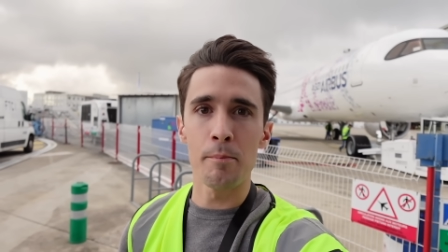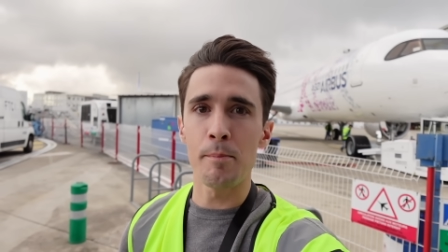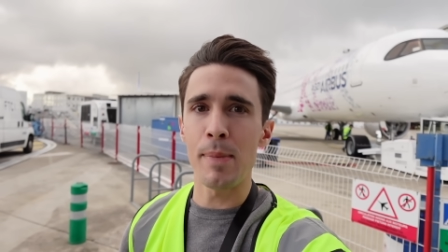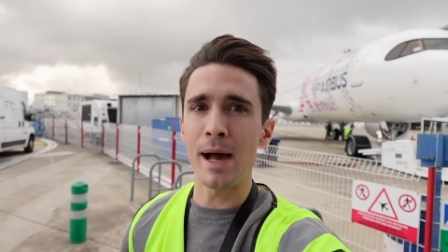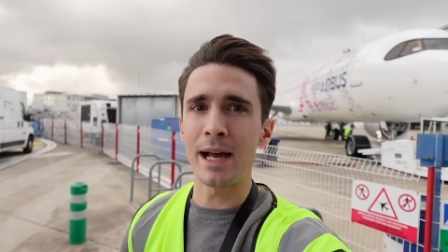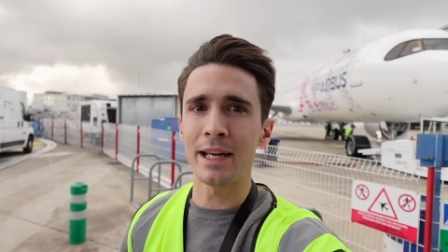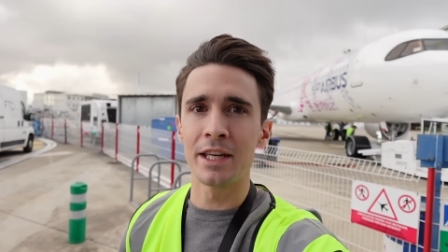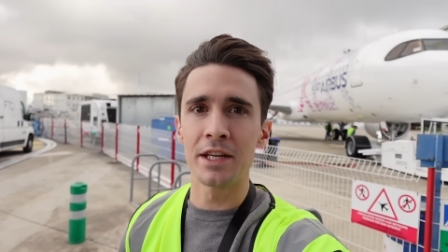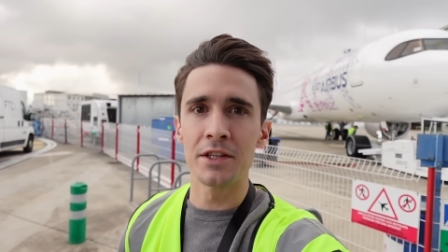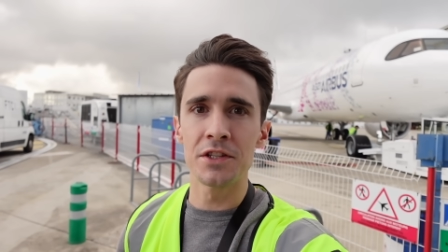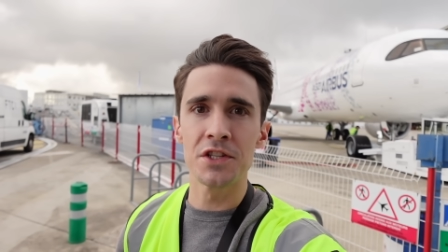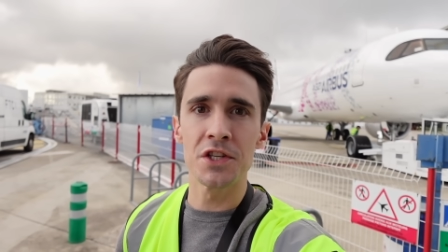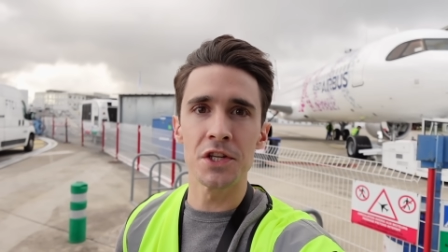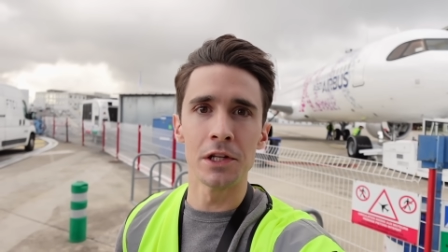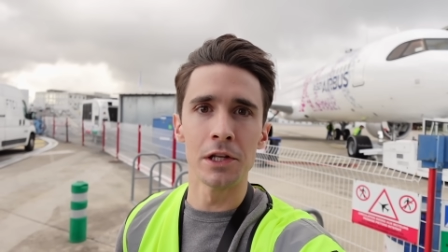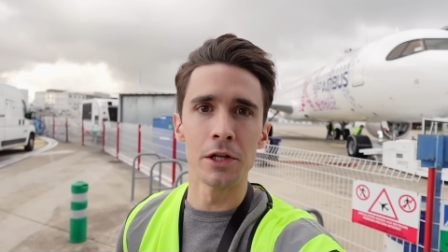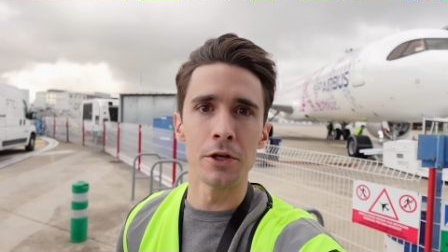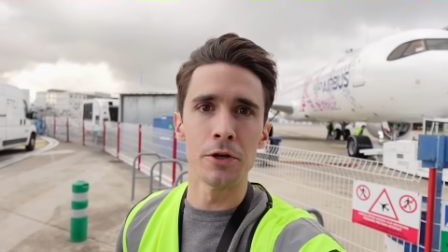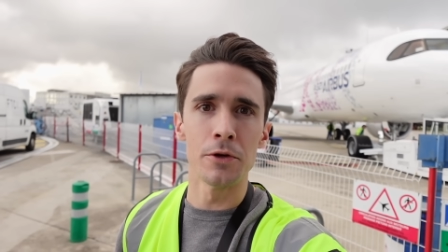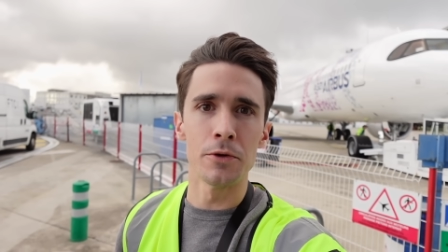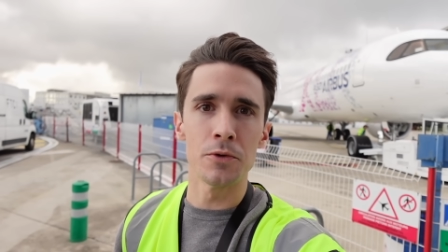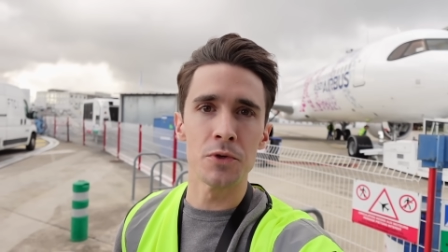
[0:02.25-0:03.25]
back in
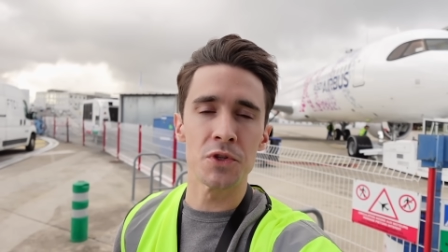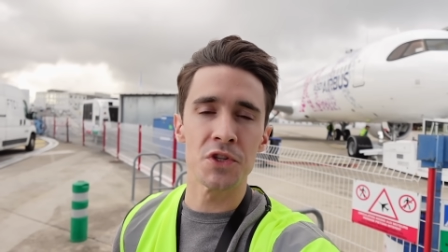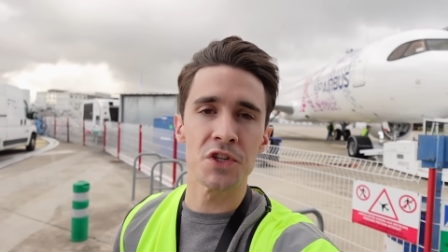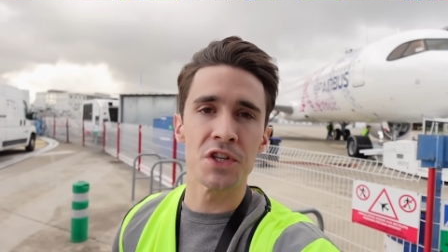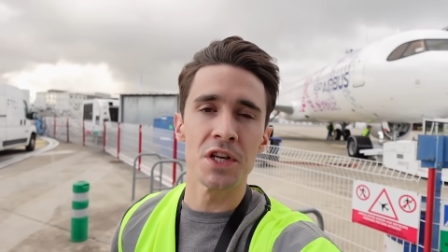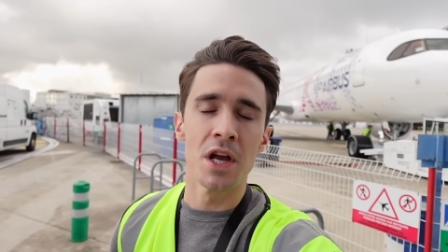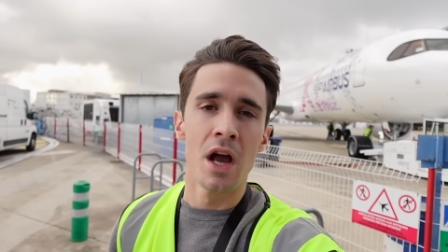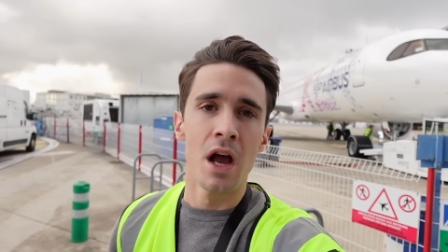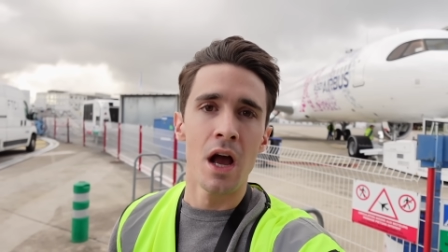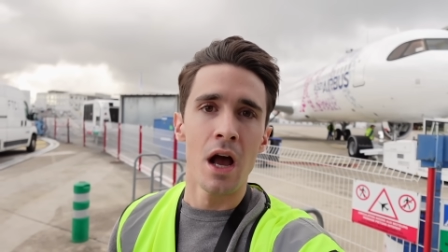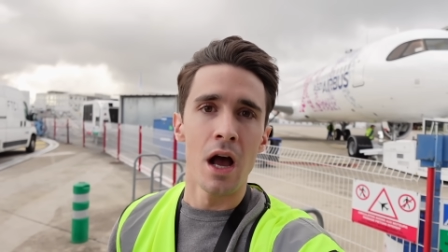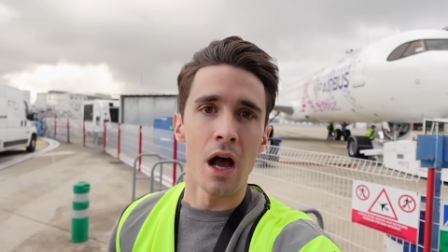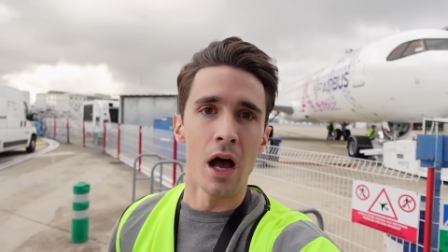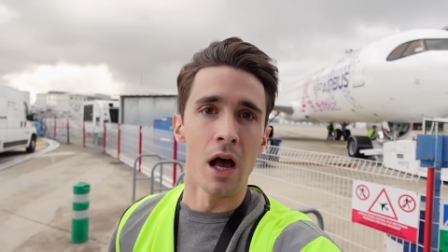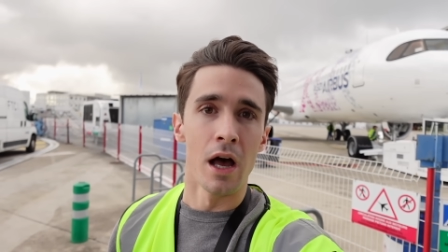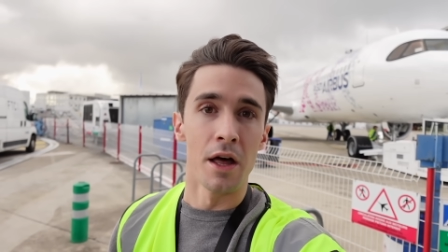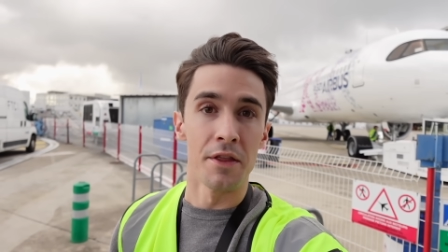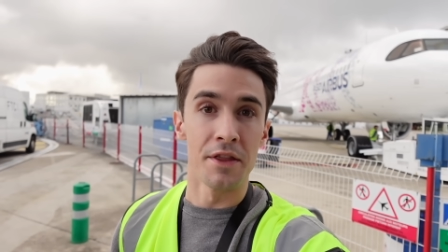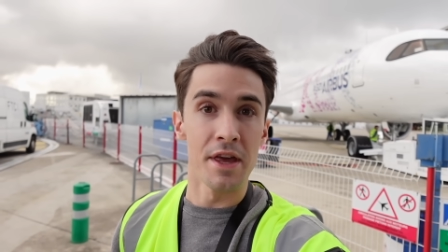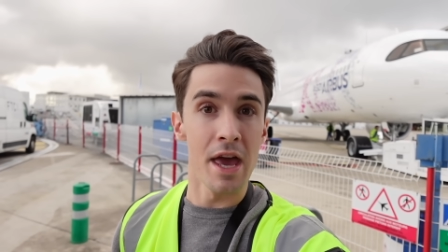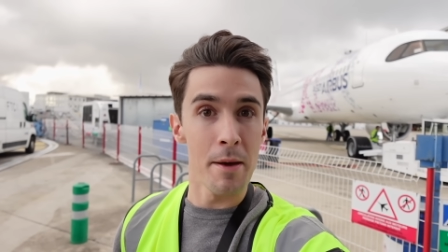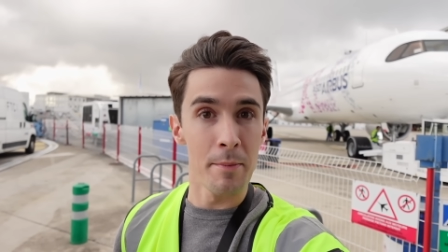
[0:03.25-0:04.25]
Toulouse,
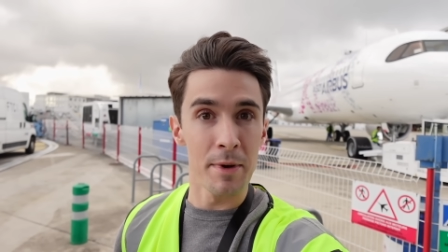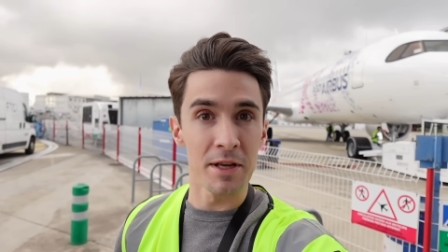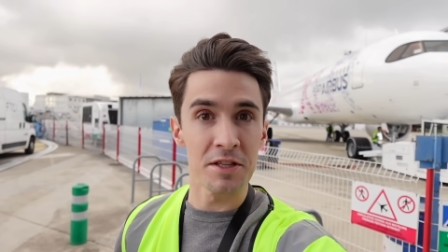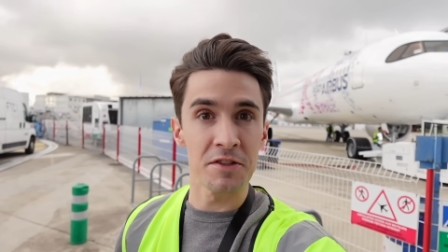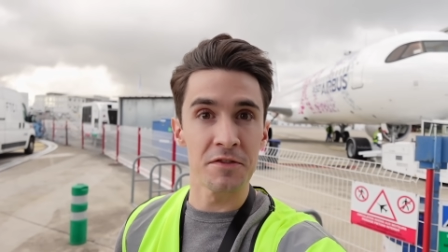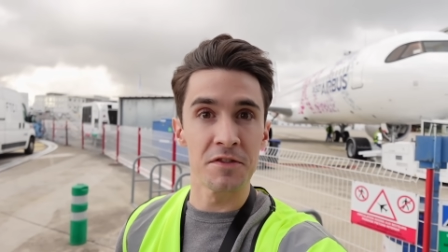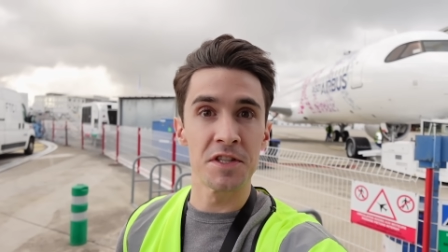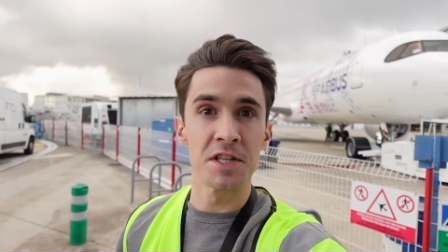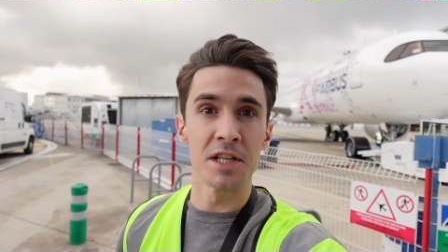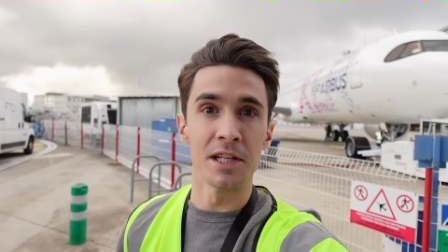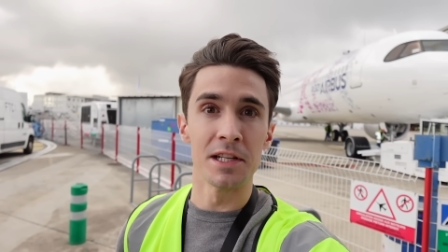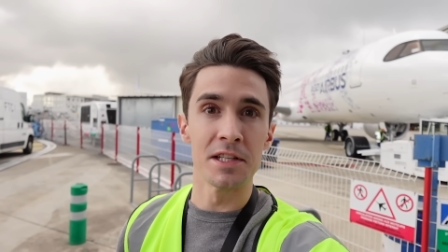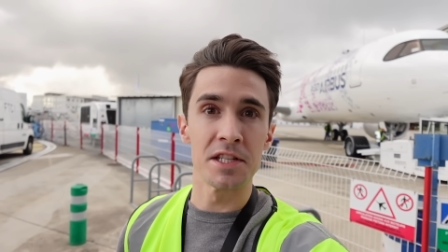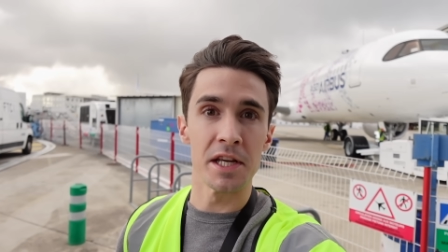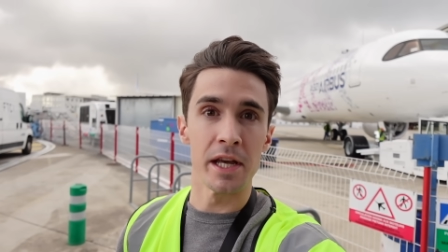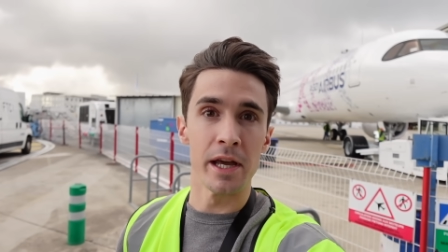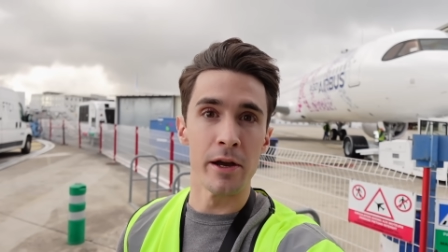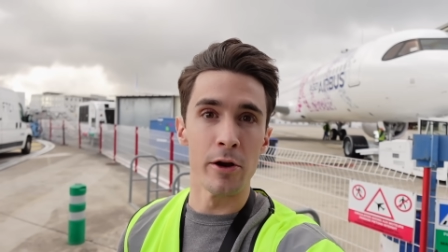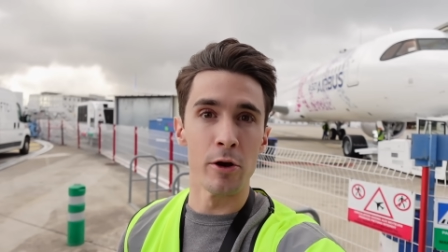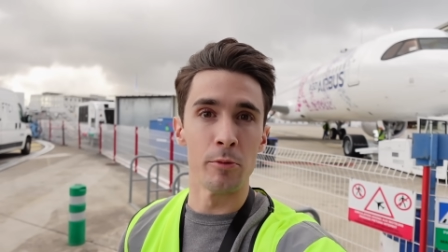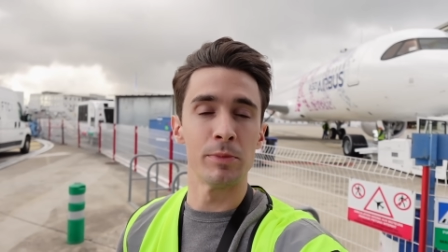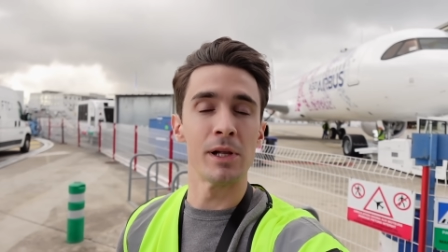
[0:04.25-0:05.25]
uh, the Airbus facility
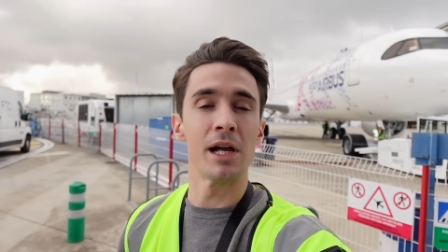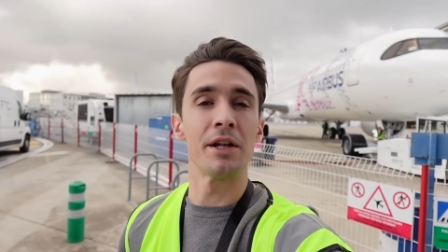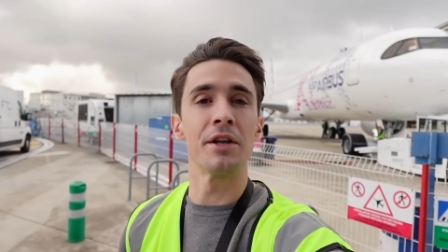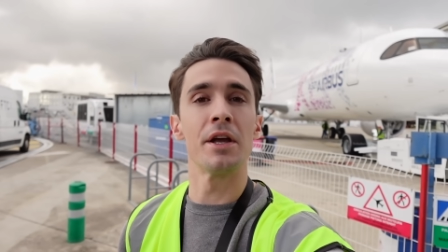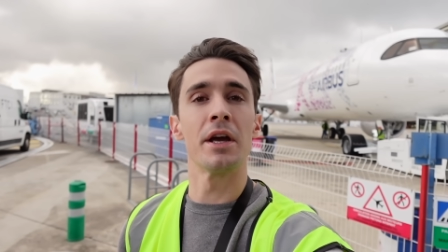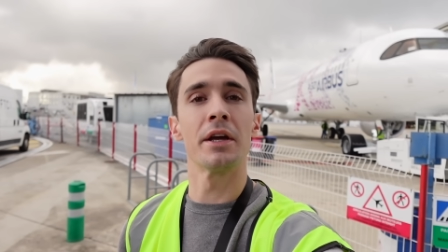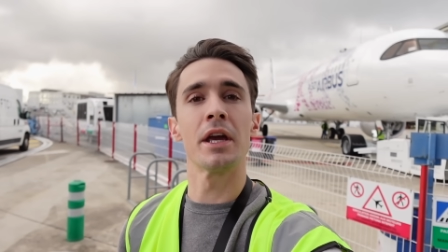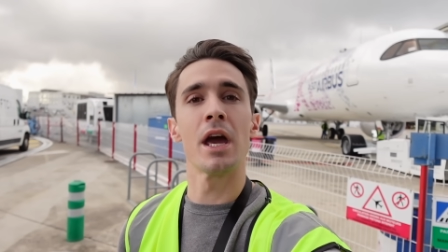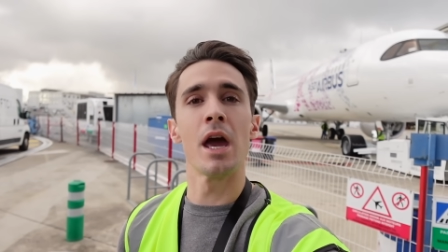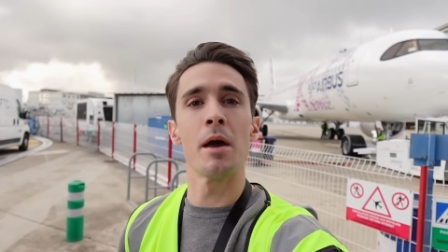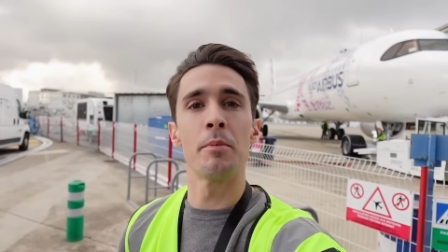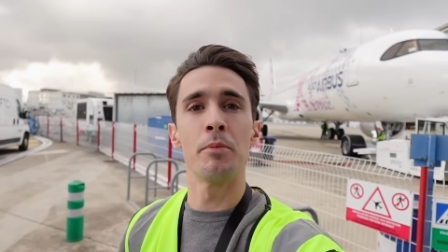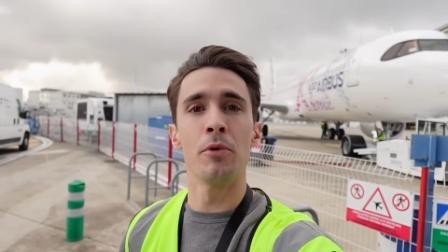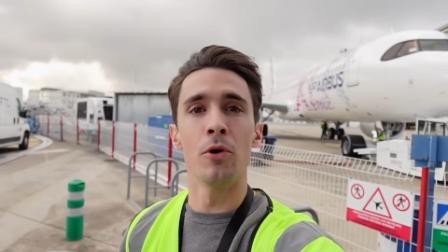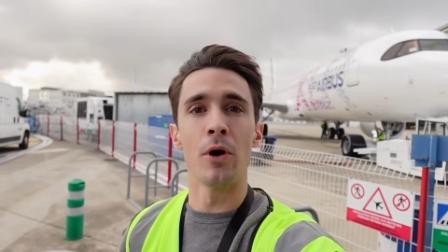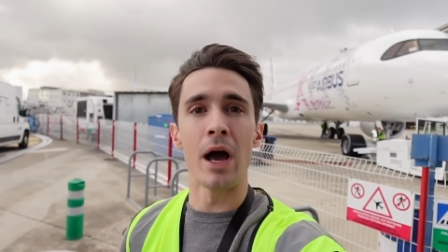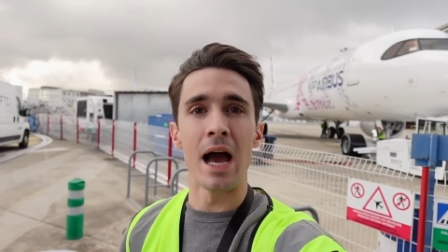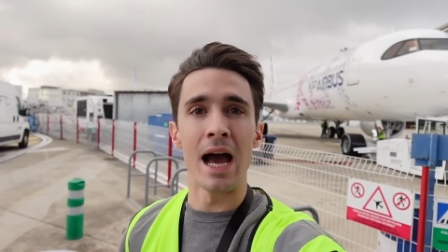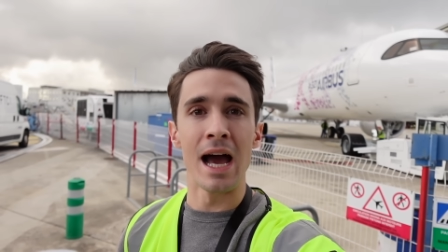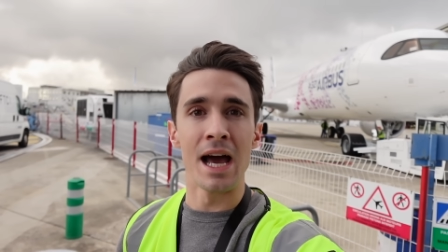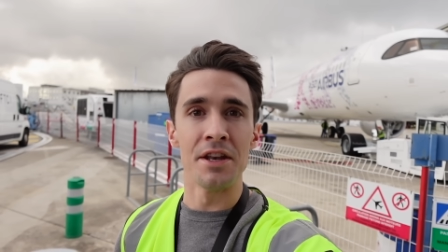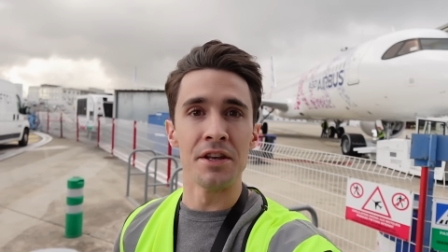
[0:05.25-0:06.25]
here at Blagnac
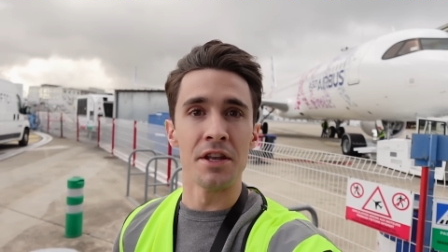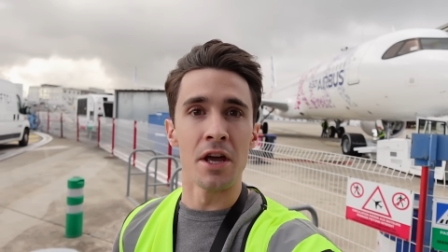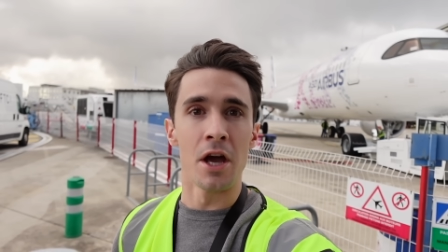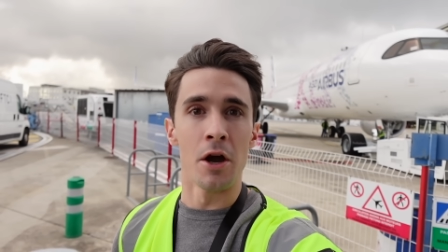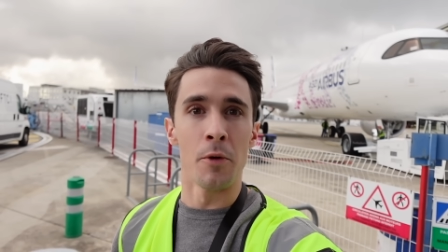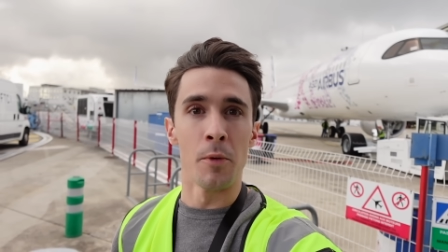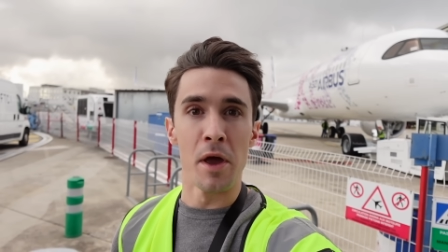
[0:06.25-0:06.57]
Airport, and uh,